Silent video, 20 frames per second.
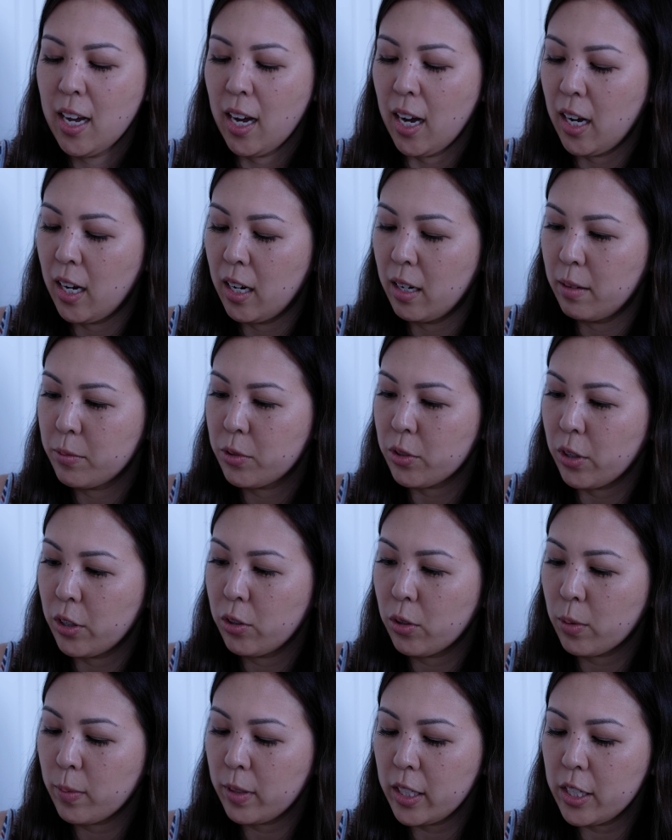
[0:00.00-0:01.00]
Um, so I
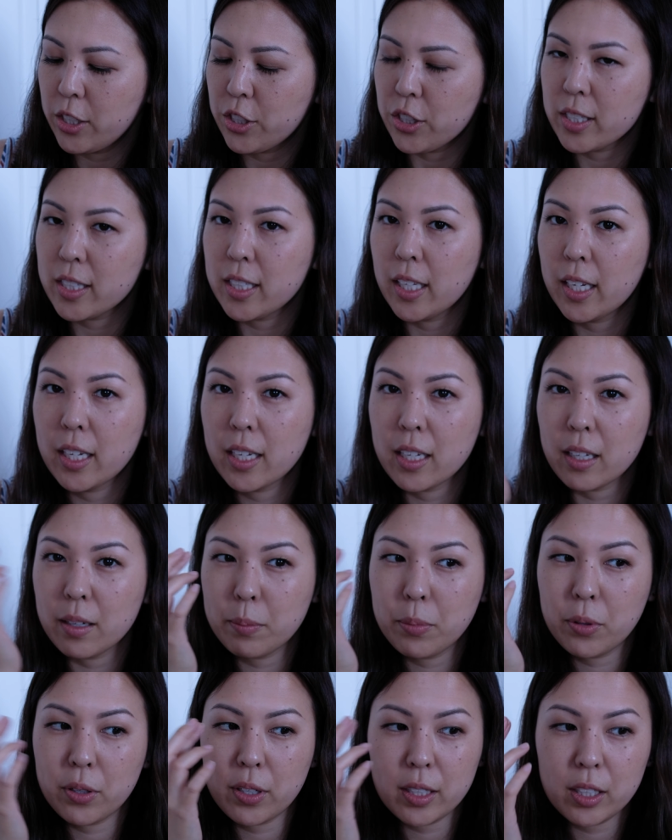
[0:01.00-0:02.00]
normally just like
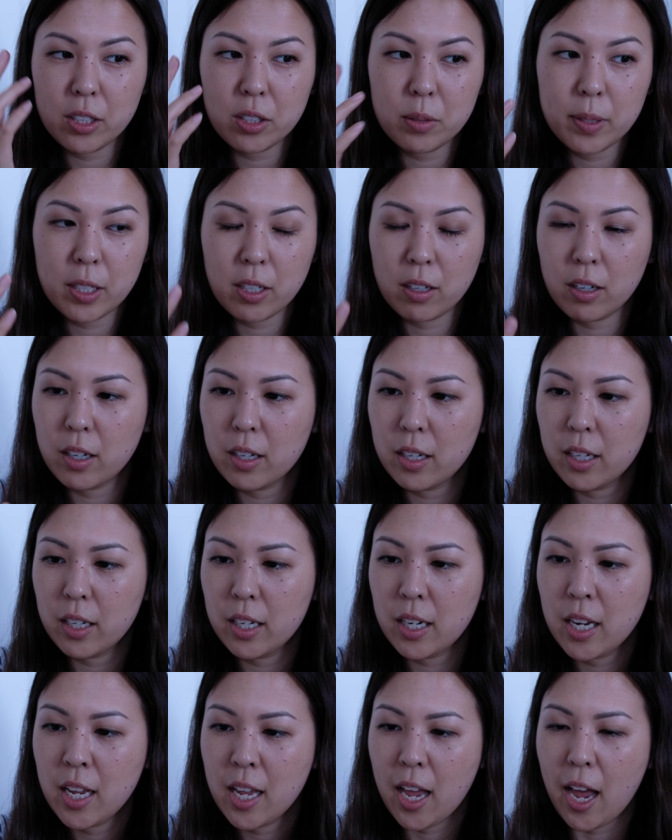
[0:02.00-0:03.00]
put a little bit
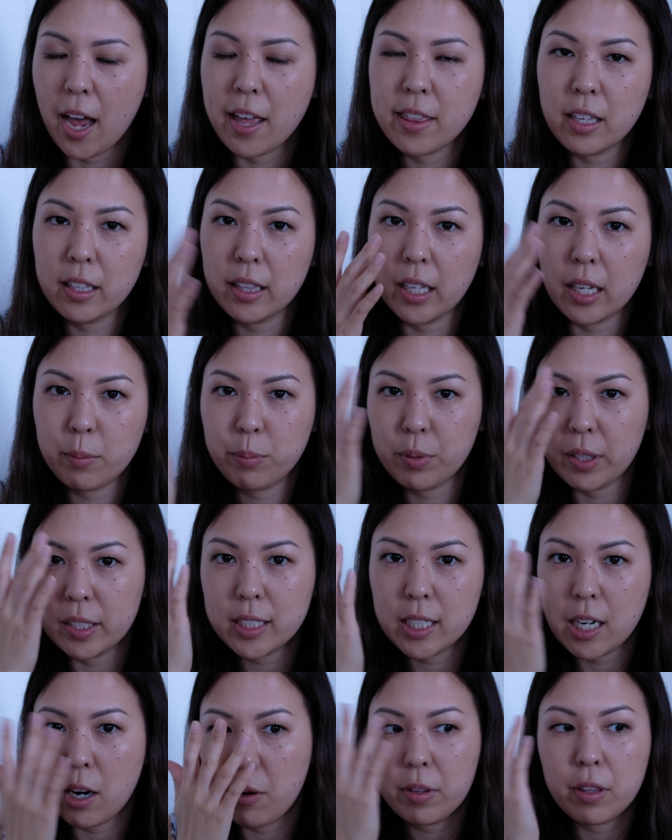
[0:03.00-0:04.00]
on and then like blend
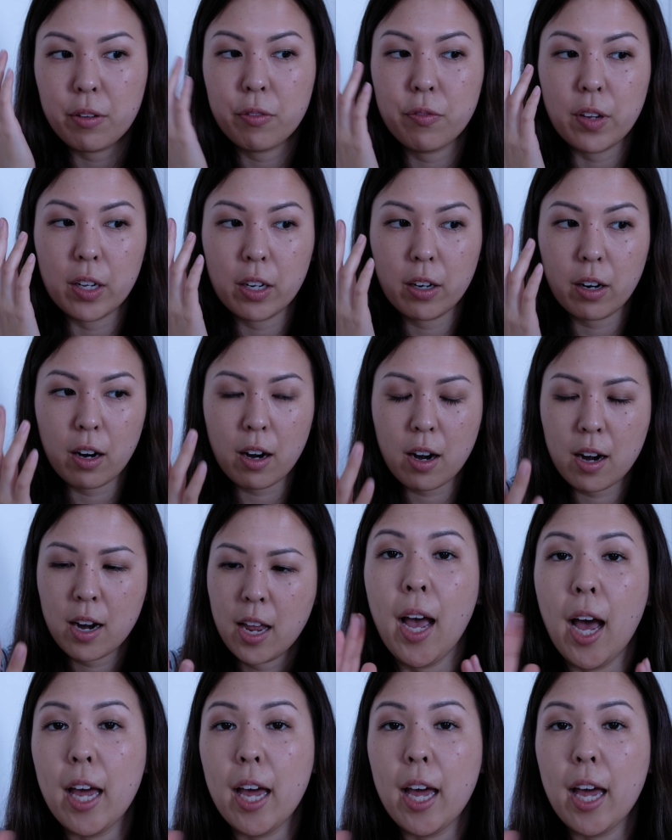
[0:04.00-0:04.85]
it out with a finger.